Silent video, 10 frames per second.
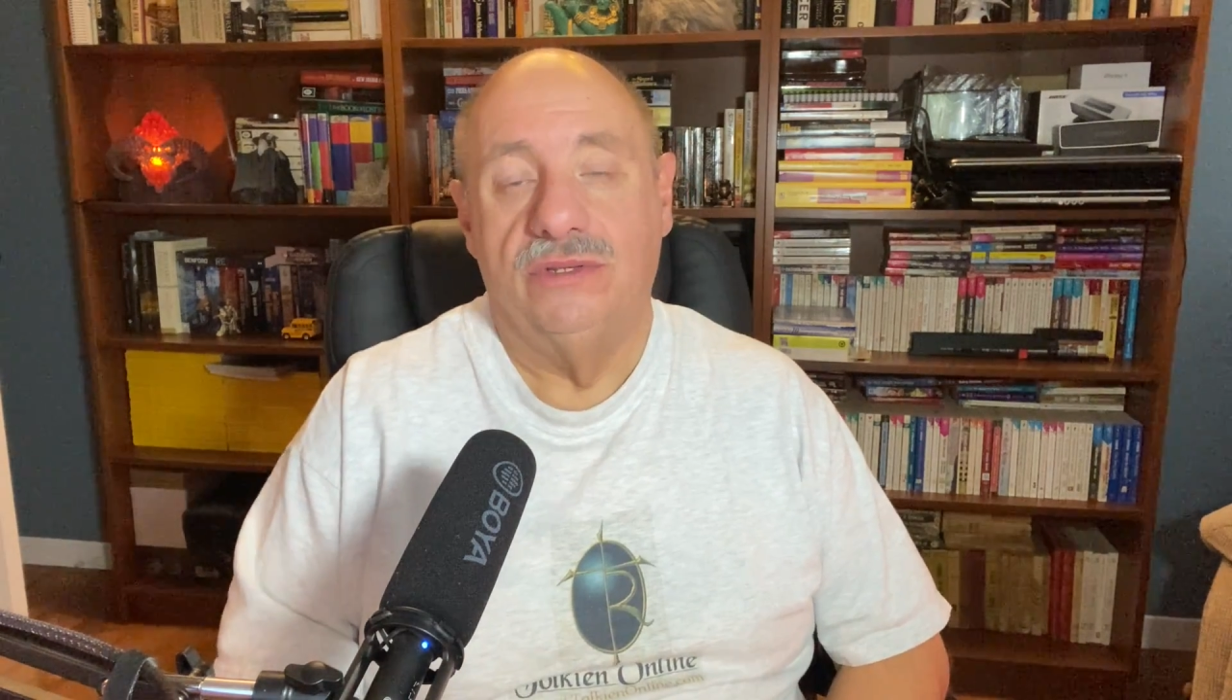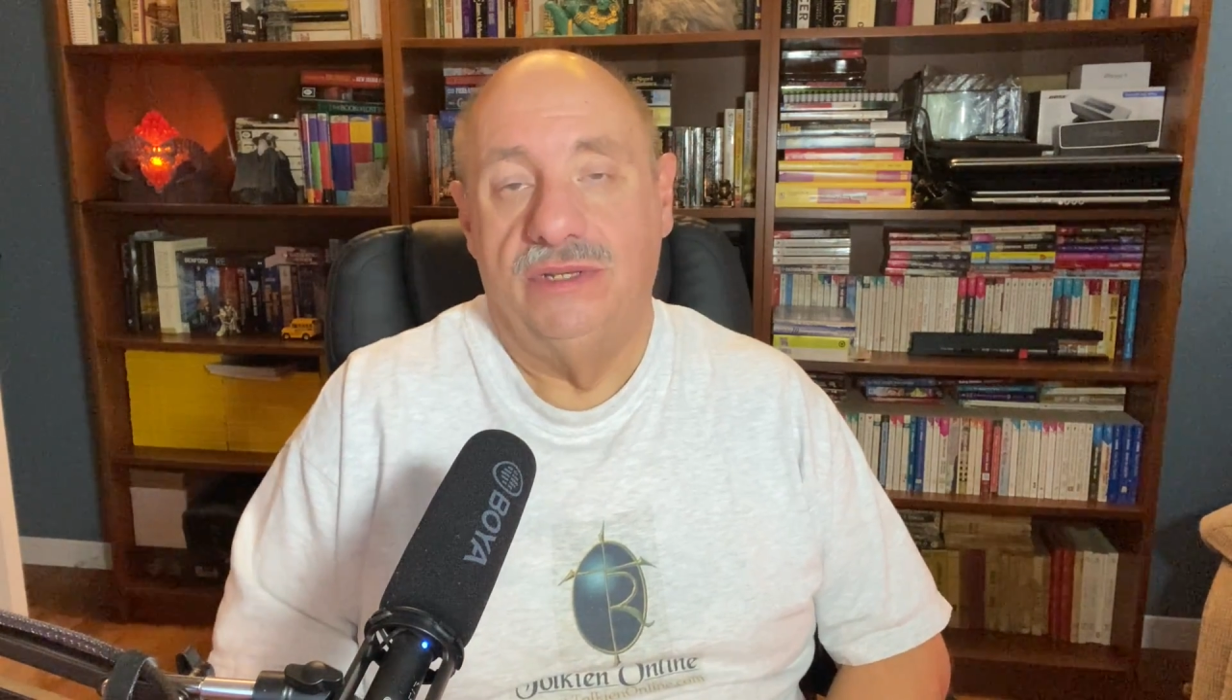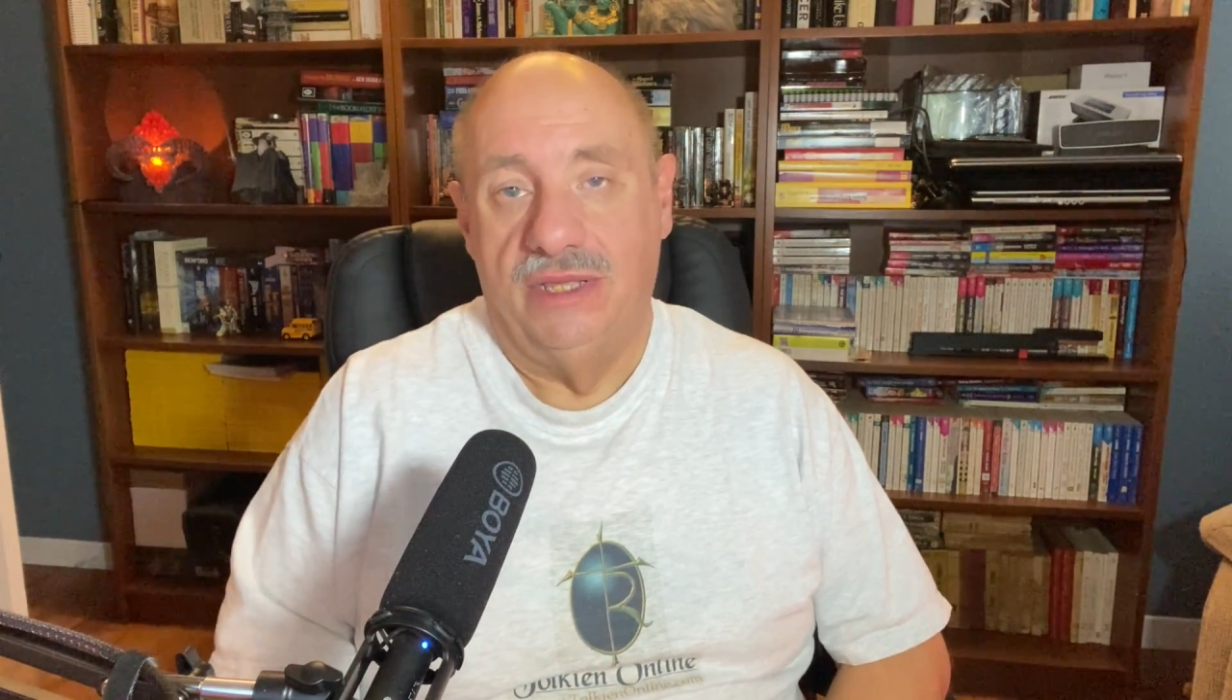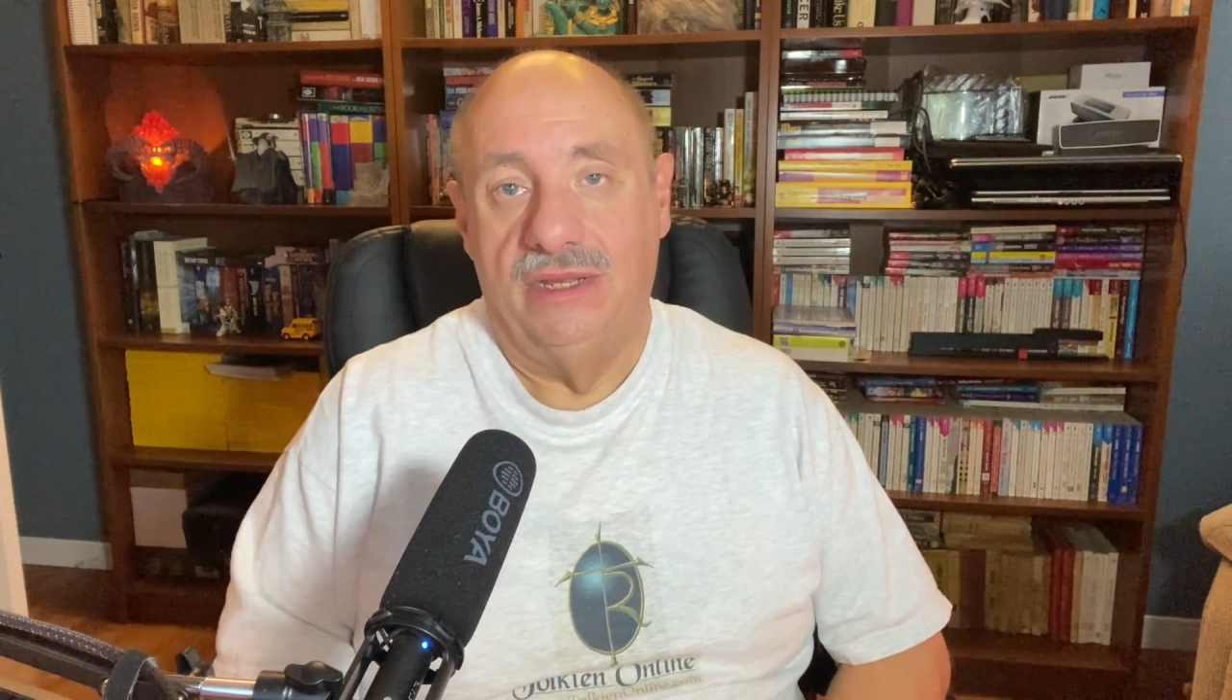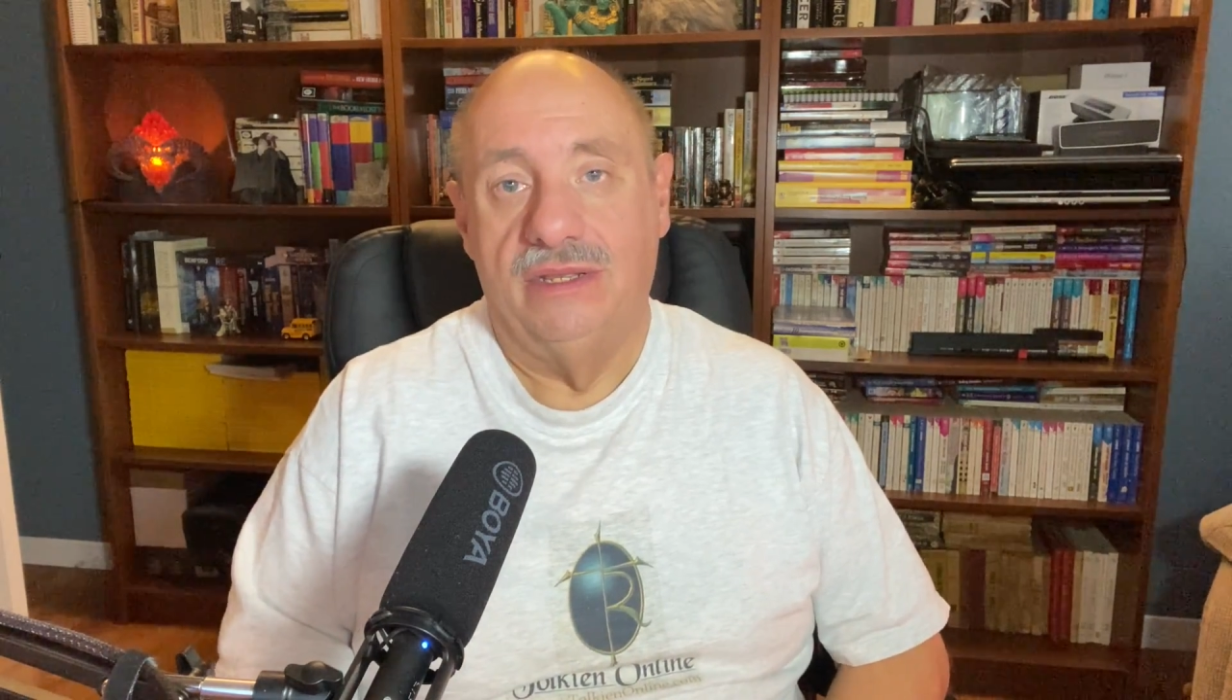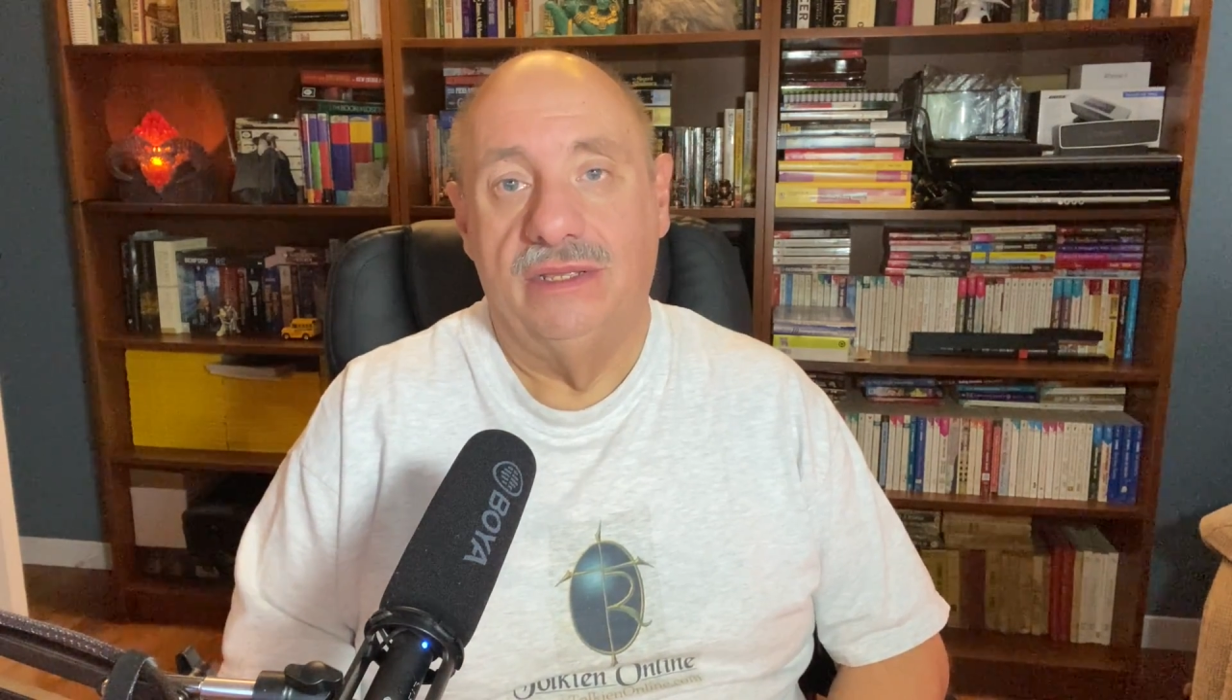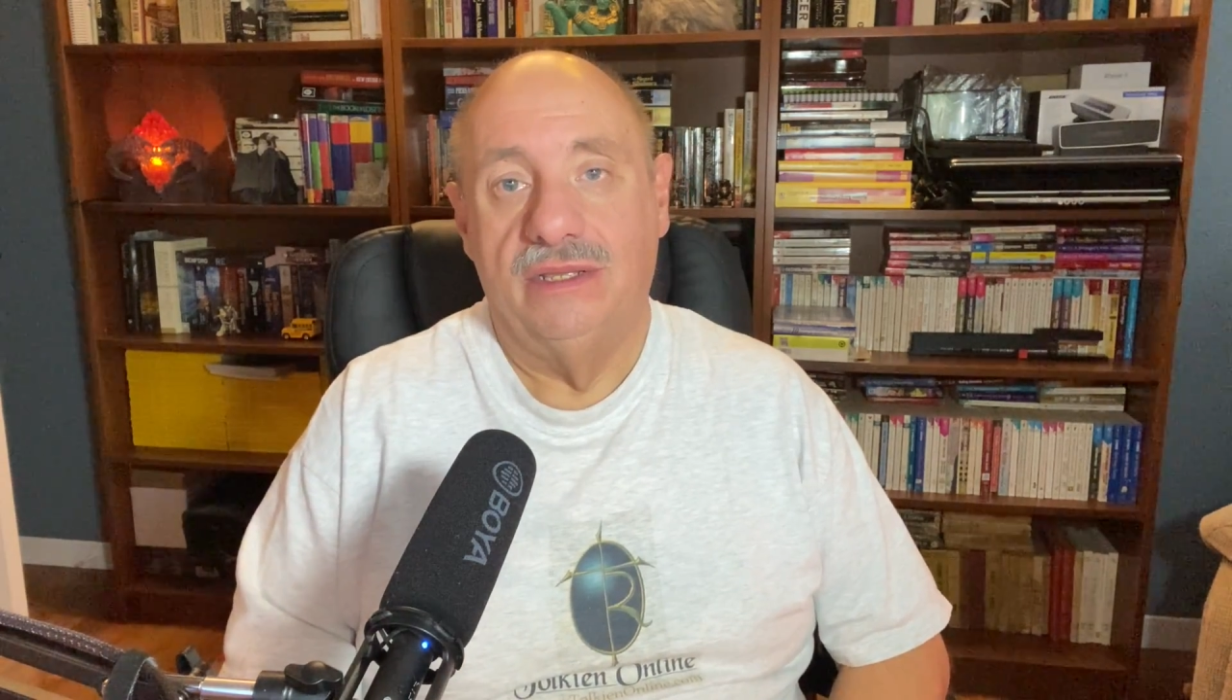to need